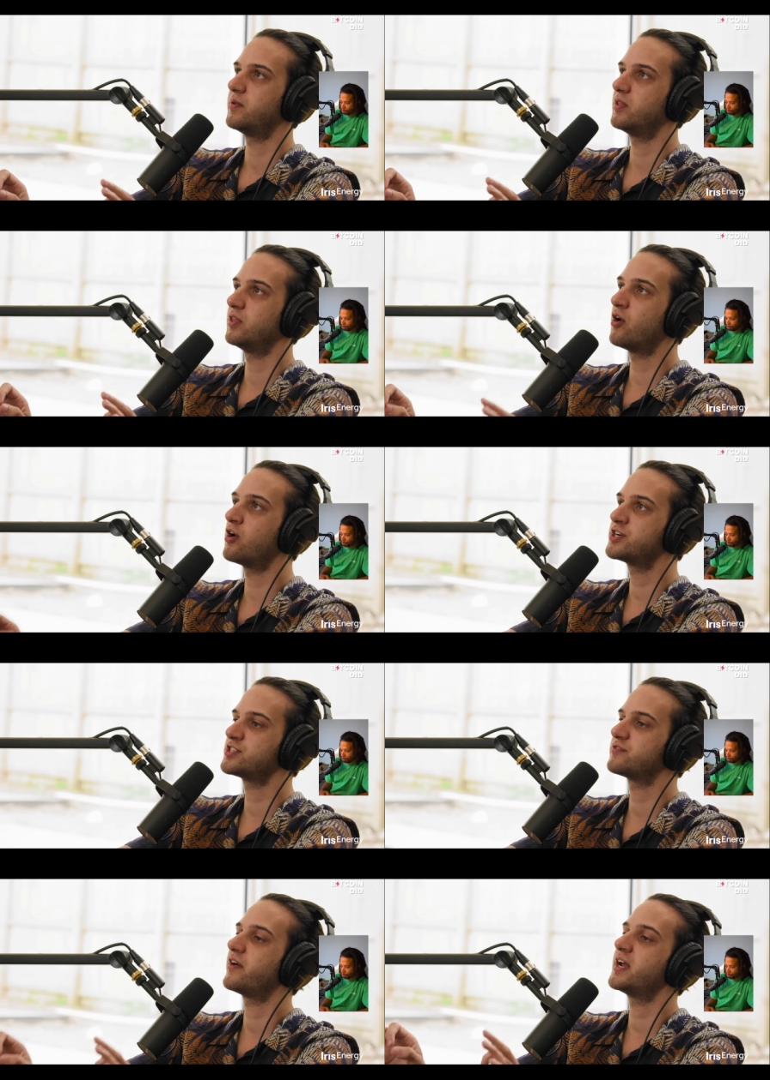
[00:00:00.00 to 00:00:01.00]

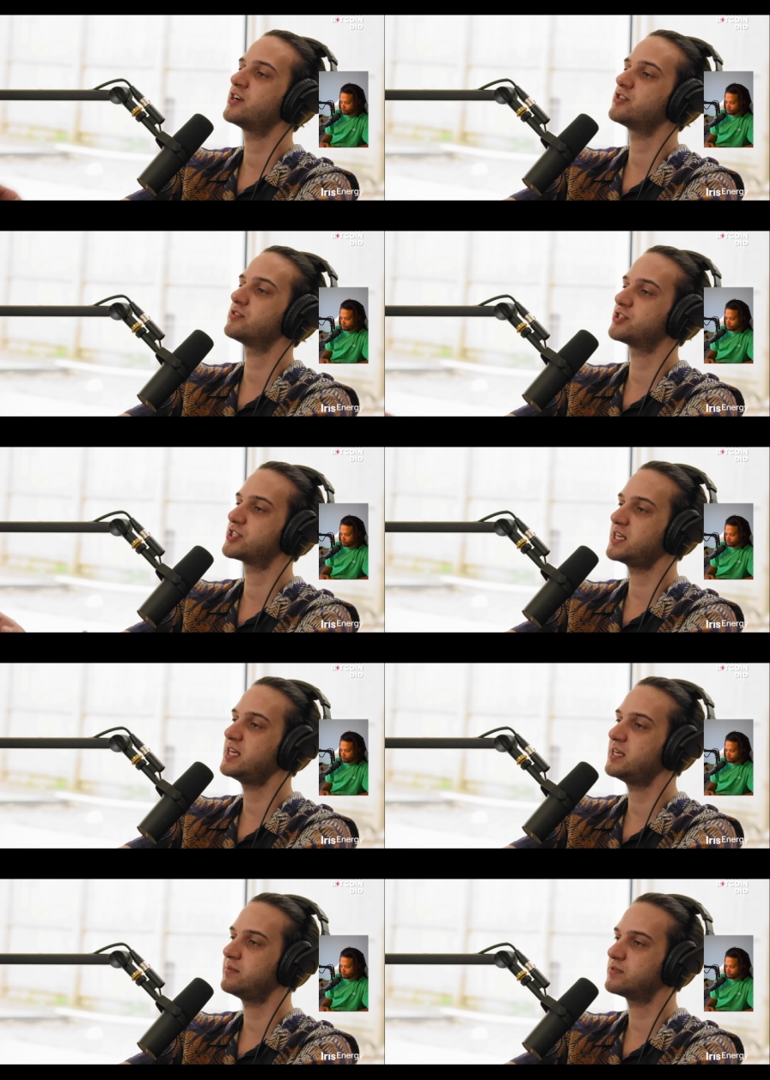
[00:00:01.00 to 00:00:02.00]
largest financial
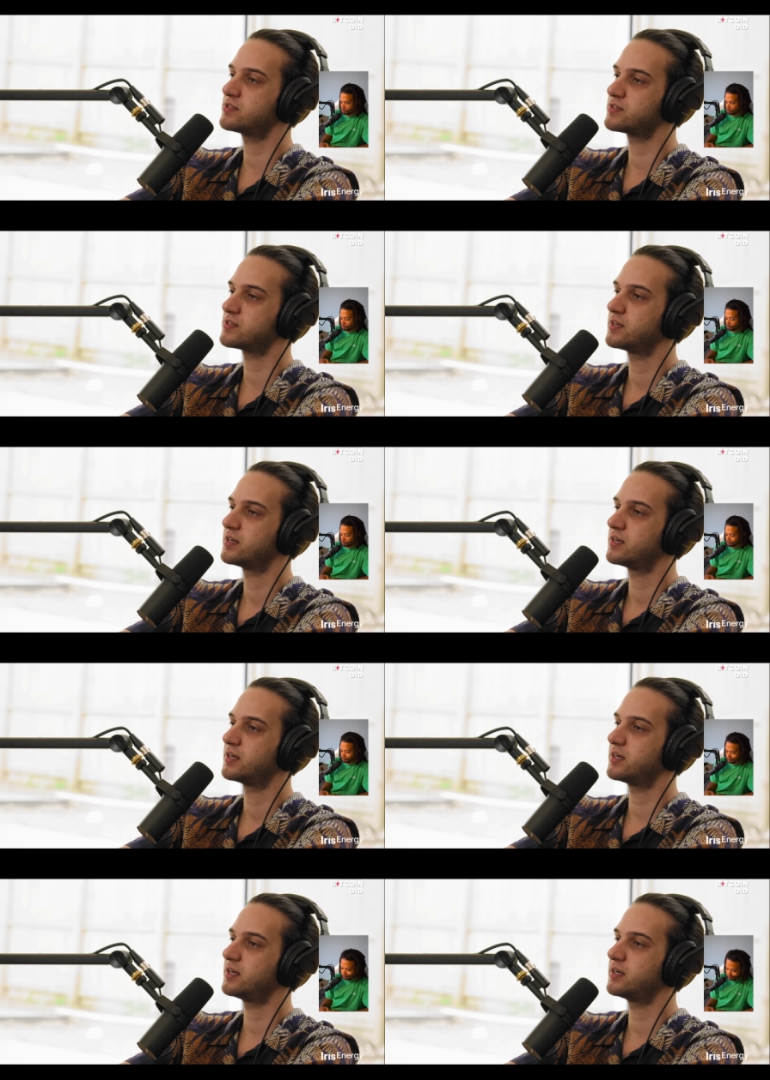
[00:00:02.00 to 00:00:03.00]
schemes
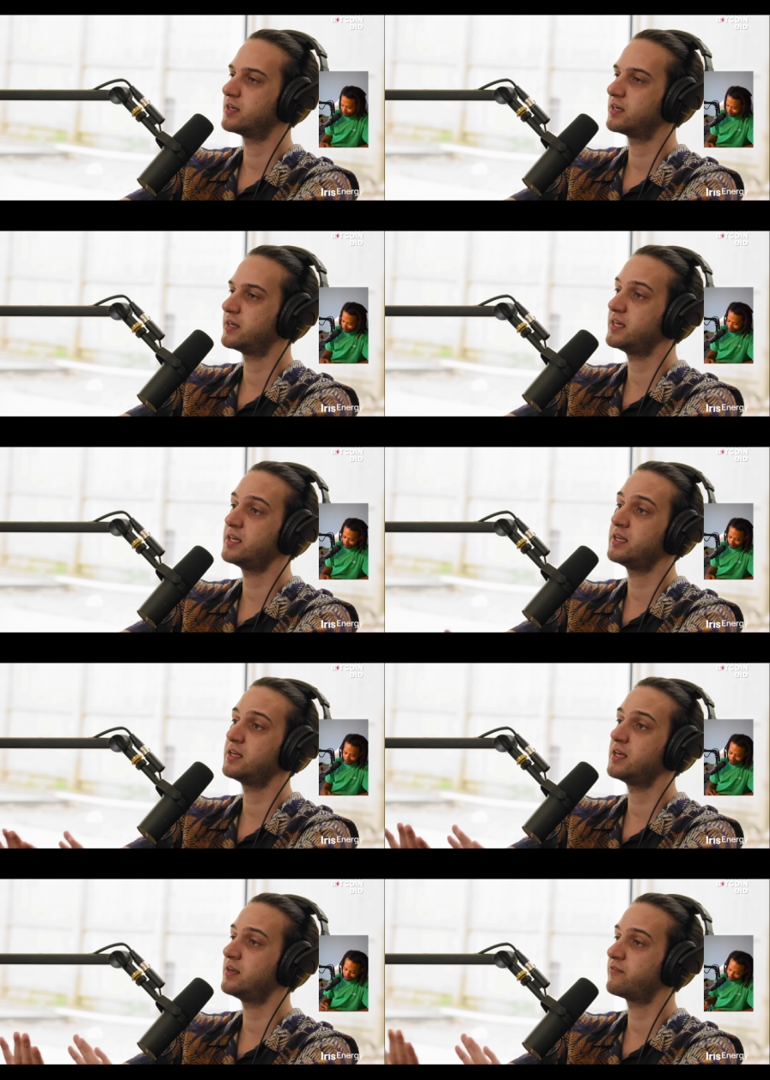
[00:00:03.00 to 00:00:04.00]

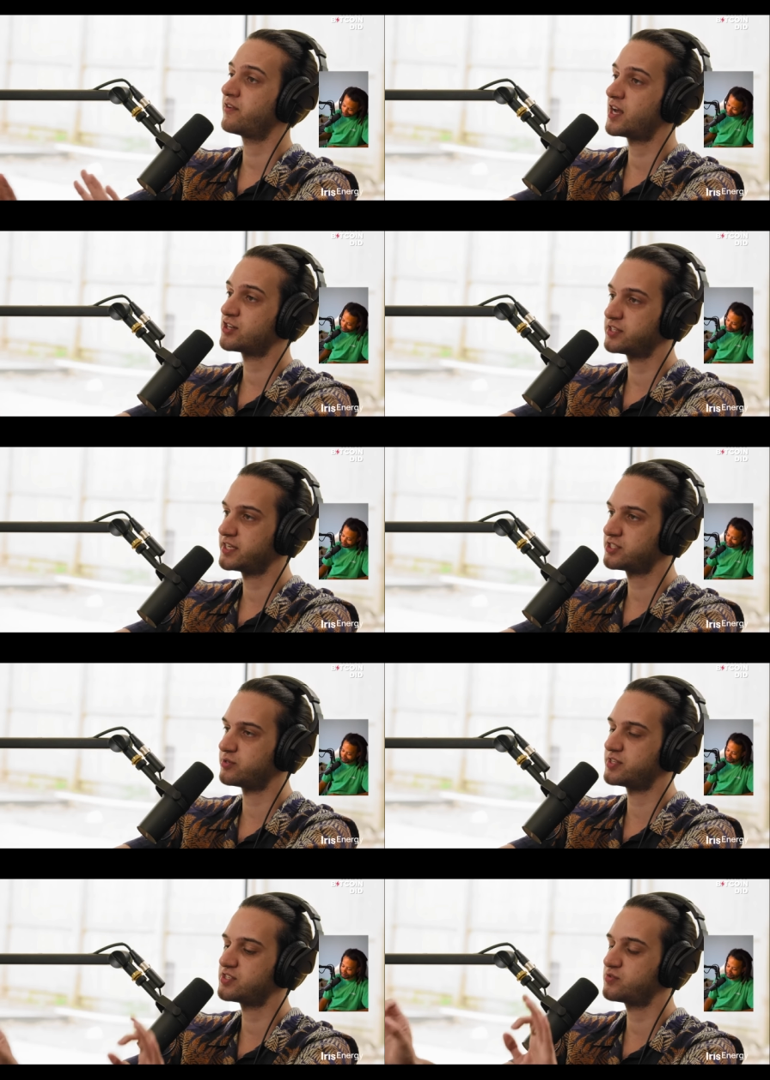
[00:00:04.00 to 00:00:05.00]
in financial
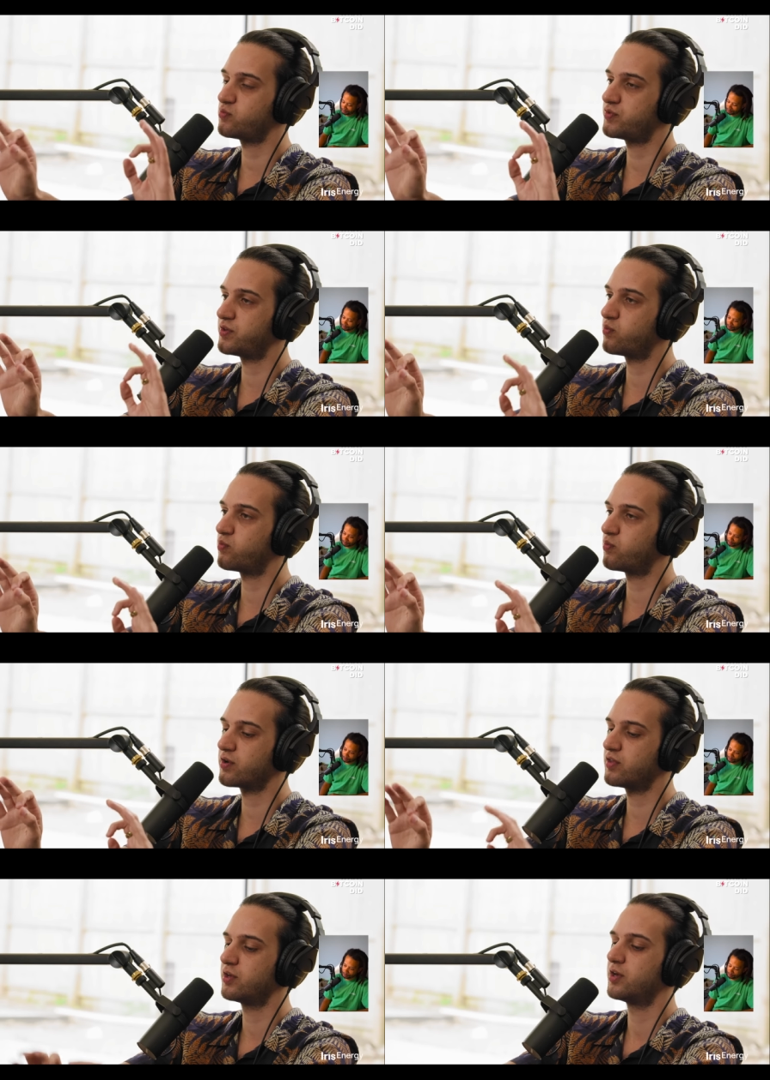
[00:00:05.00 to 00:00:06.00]
history. This is one
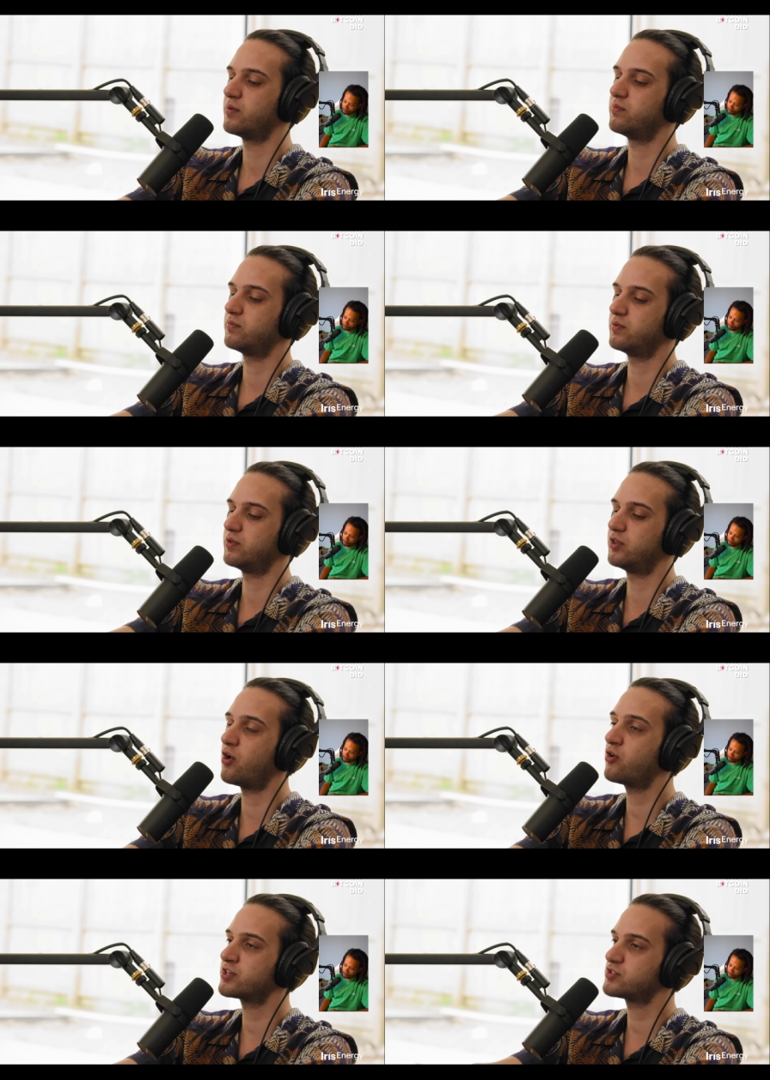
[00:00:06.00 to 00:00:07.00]
of the
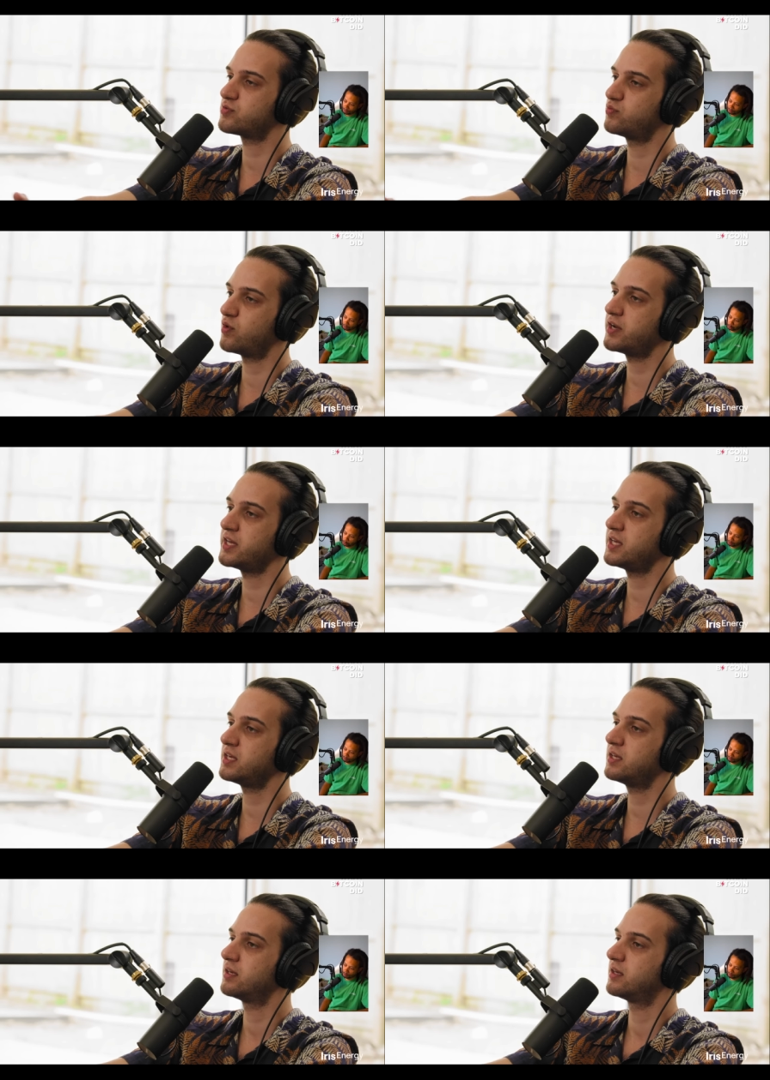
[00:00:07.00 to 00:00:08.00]
longest
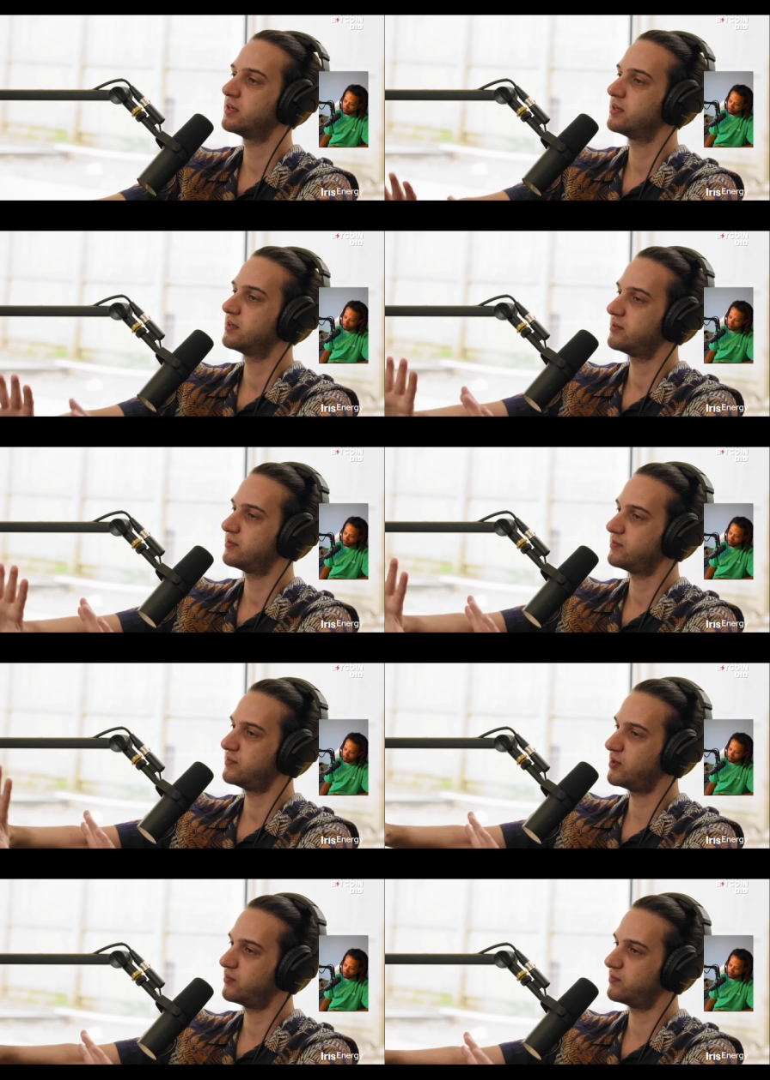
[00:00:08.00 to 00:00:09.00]
running,
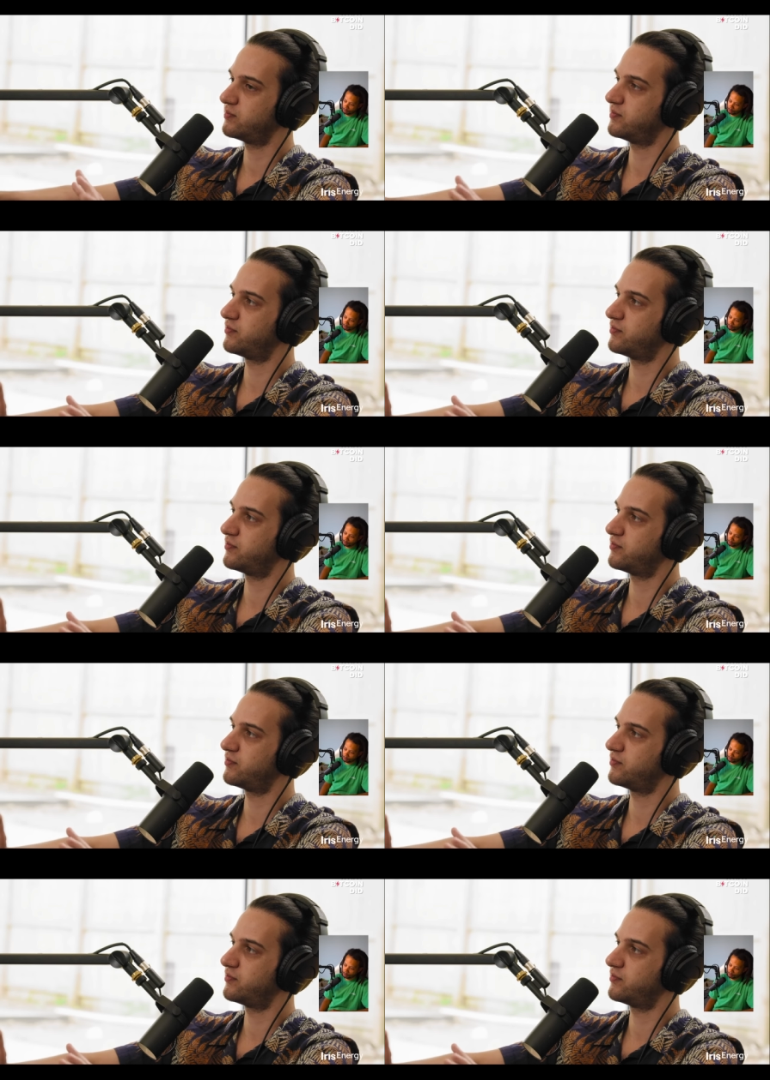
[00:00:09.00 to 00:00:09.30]
you know,